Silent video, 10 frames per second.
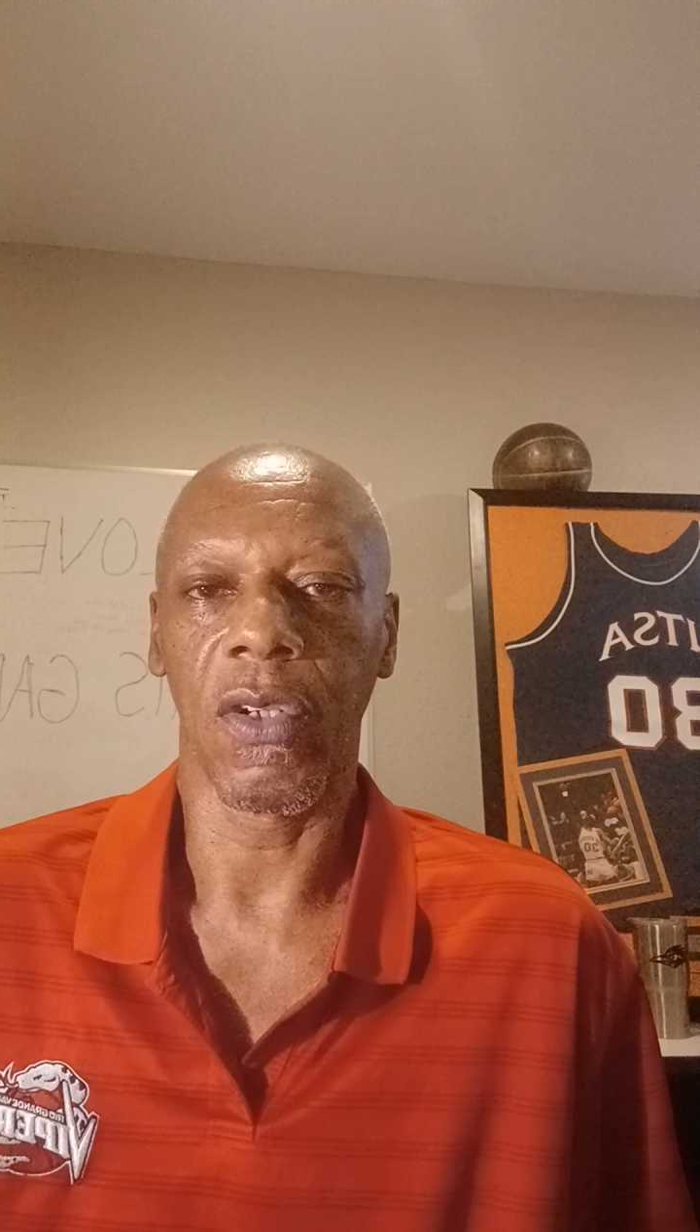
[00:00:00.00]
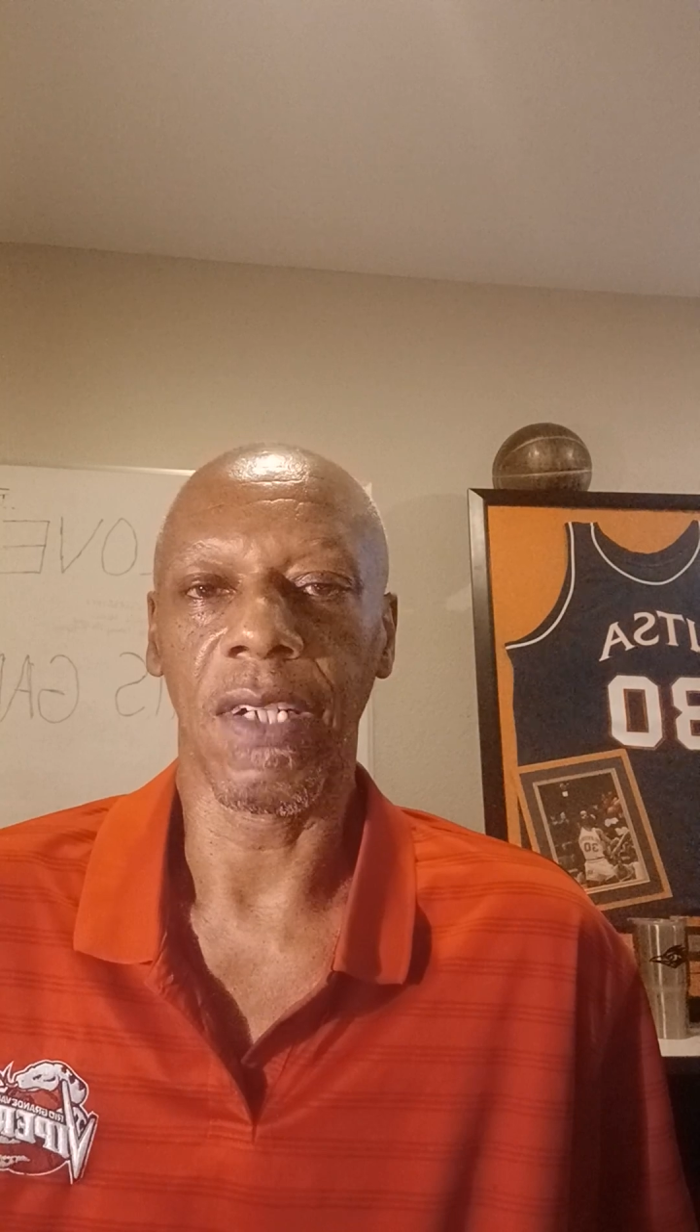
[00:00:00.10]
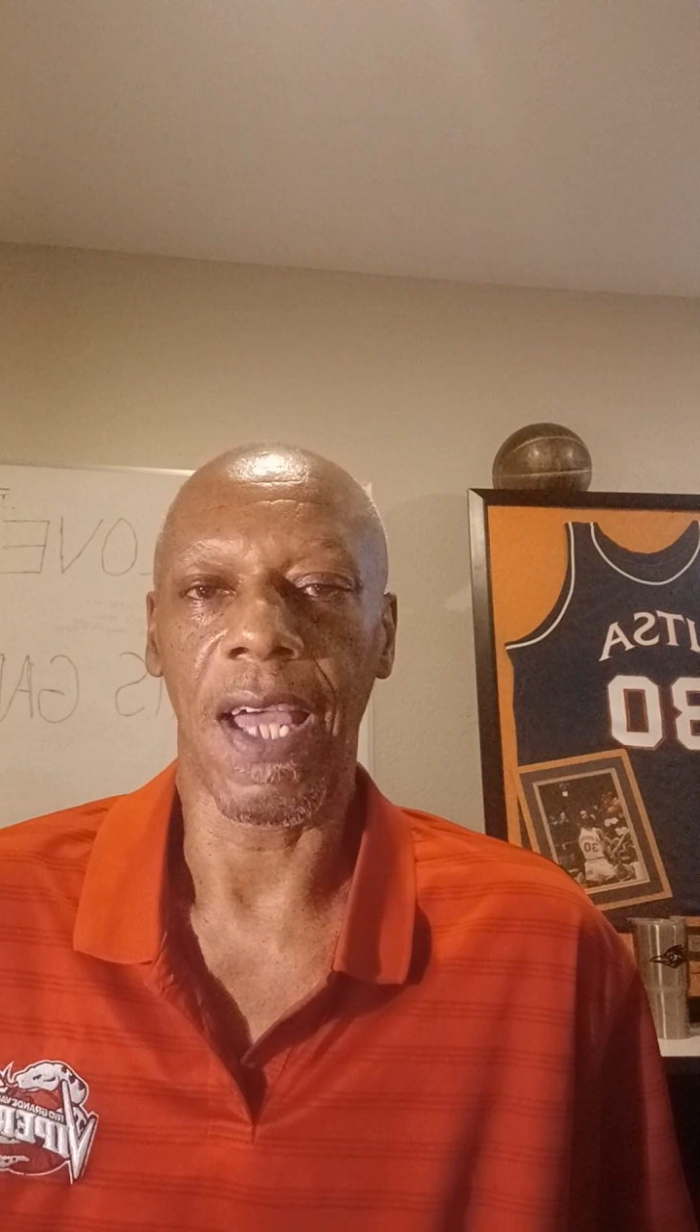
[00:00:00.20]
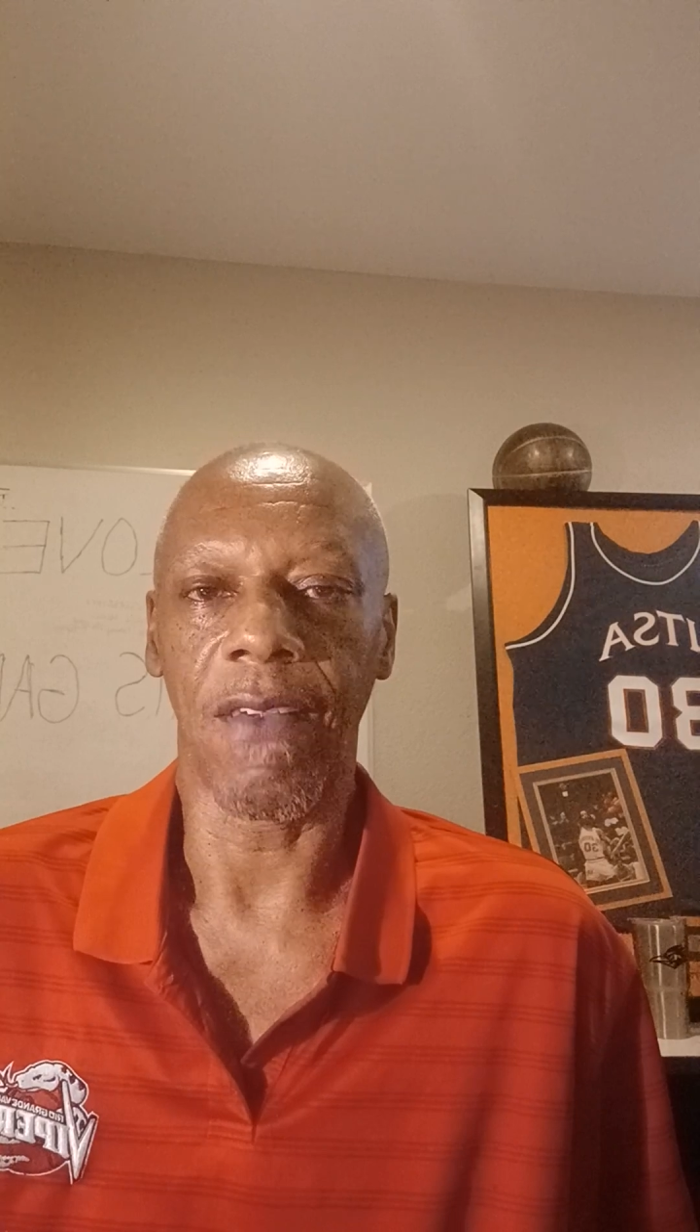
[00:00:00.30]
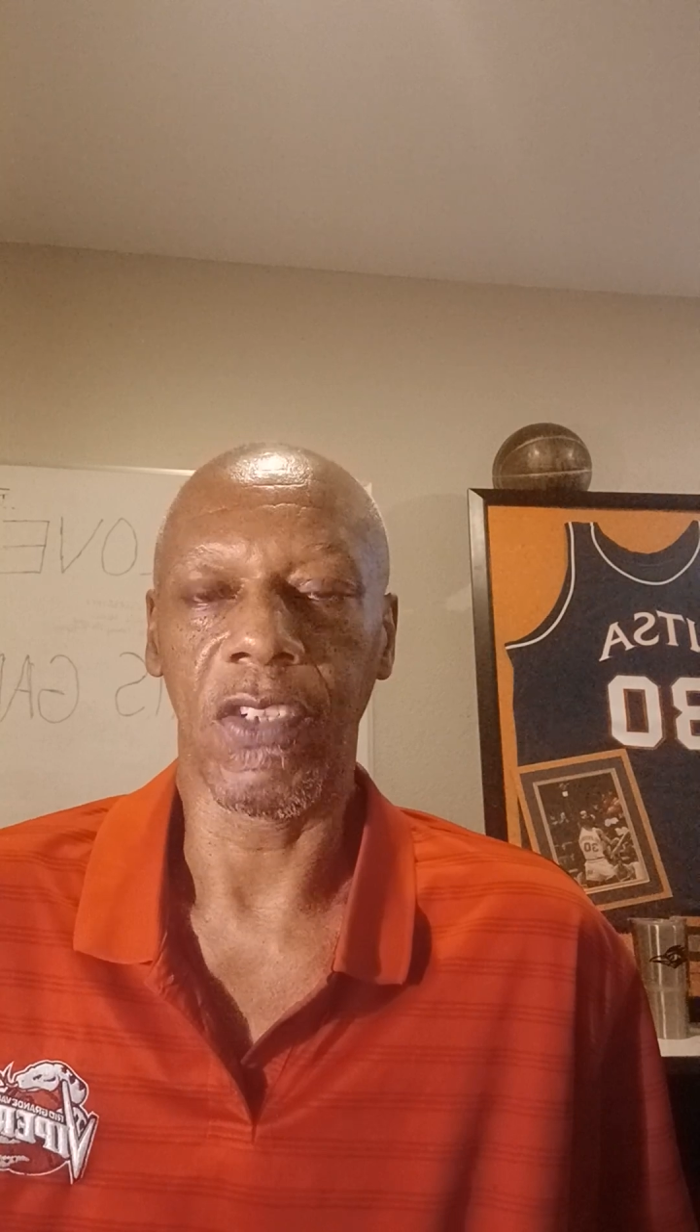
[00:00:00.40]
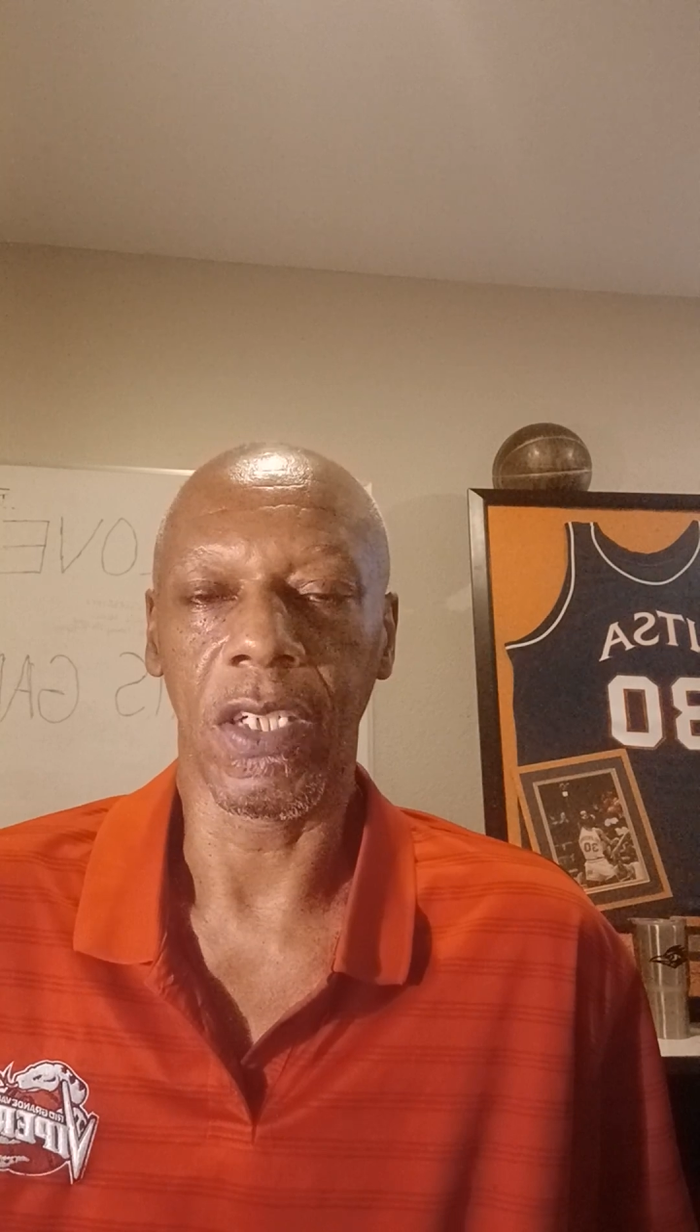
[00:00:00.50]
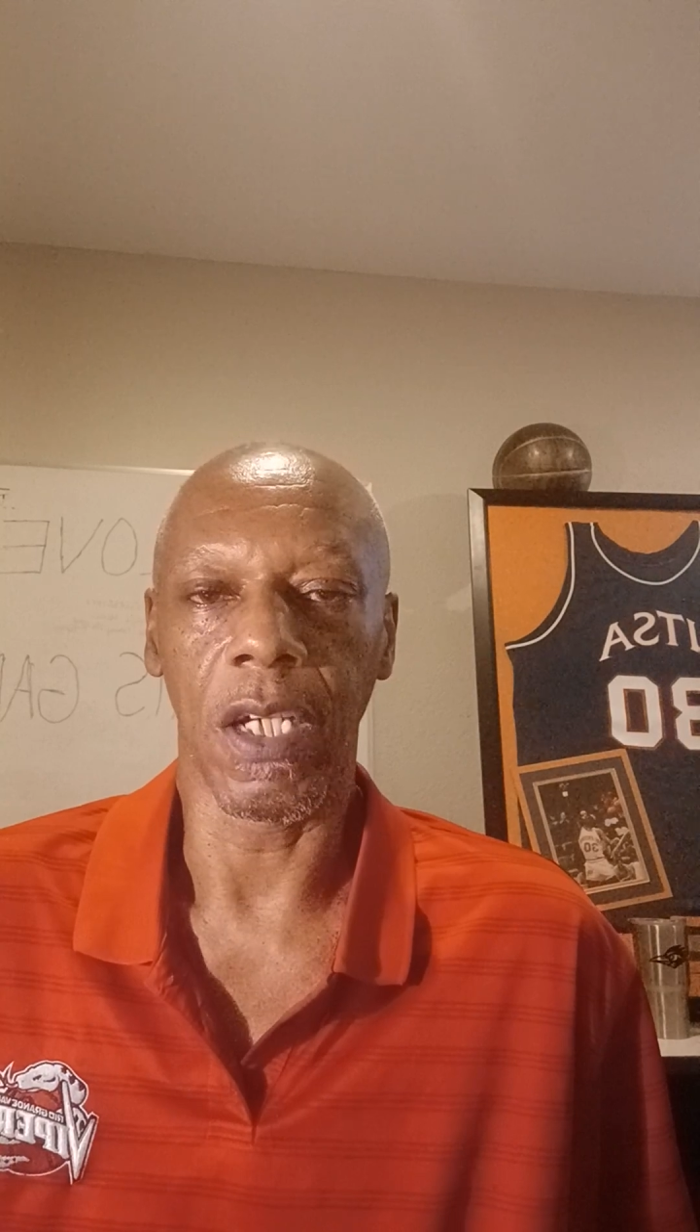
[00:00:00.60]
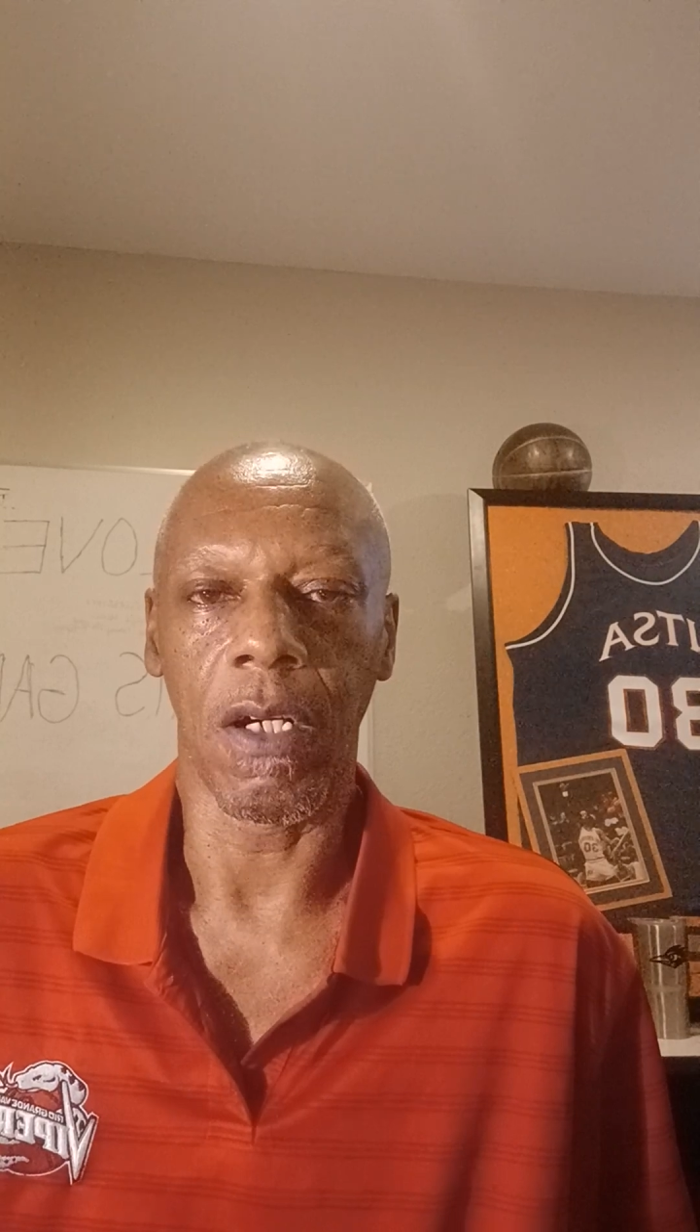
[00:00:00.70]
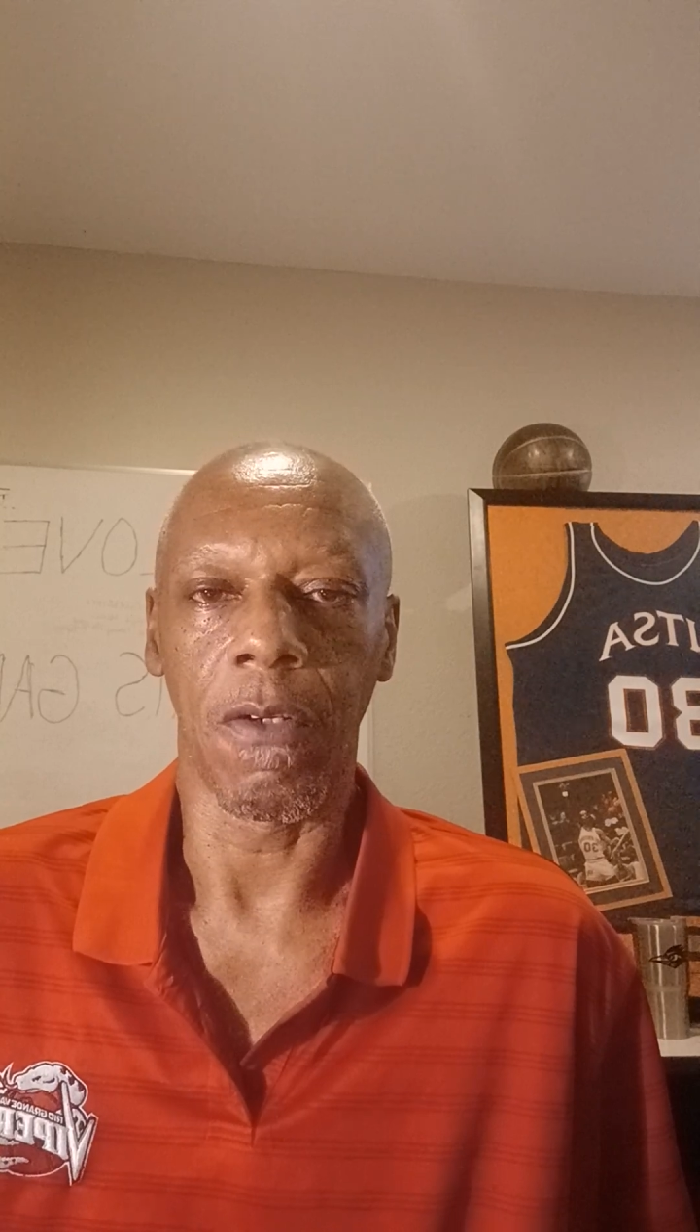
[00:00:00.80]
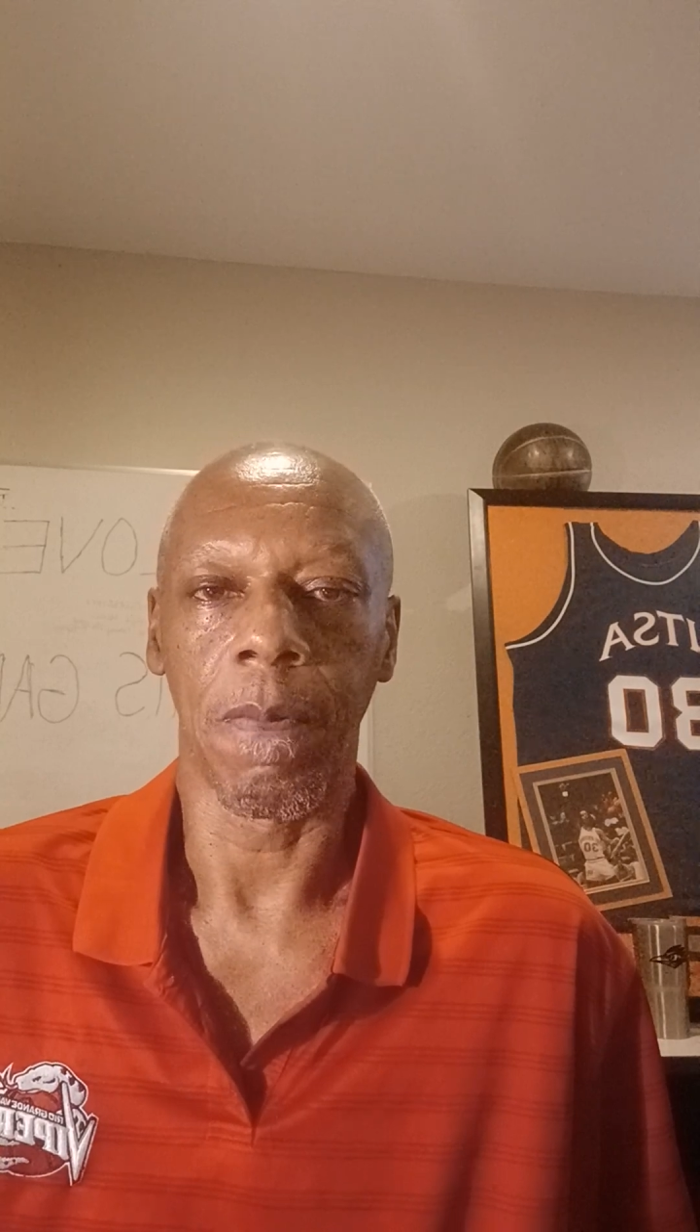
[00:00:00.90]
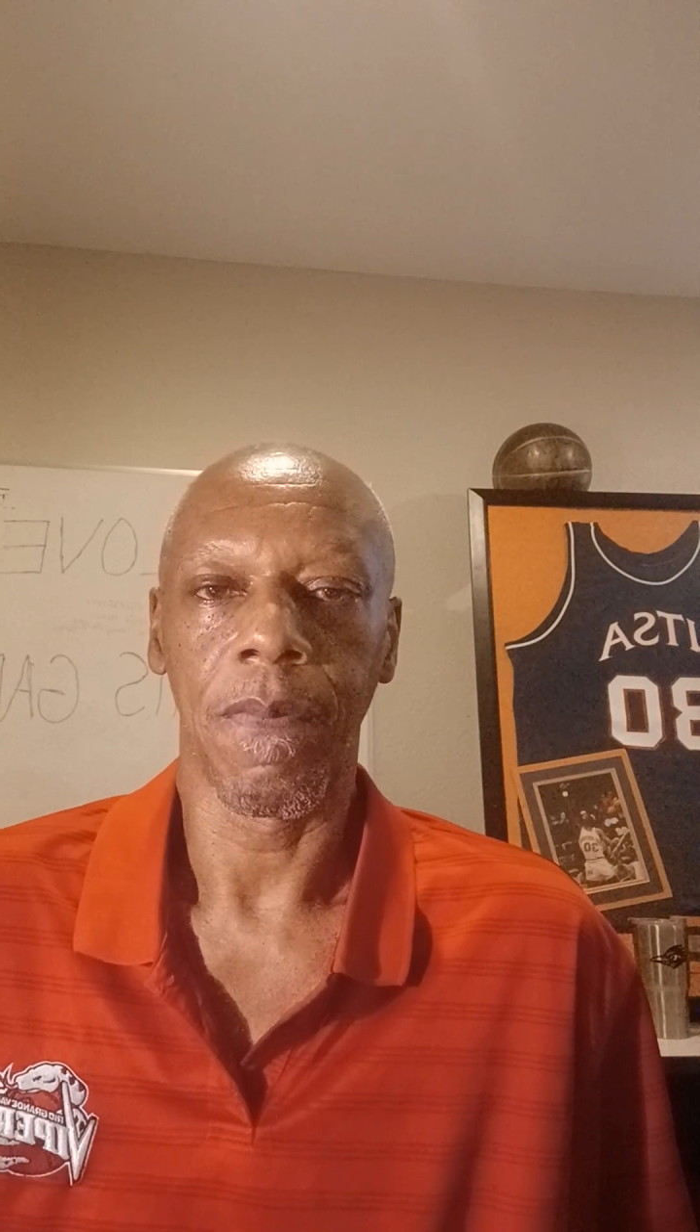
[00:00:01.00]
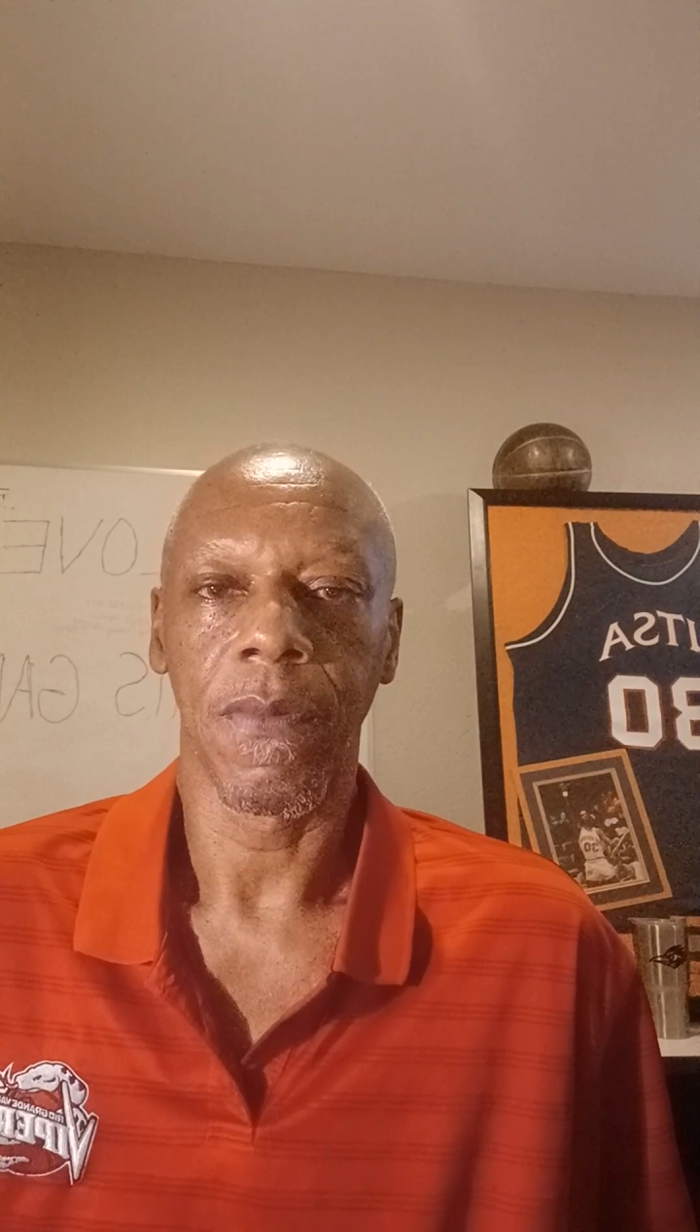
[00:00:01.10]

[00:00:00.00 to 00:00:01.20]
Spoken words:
your life to go.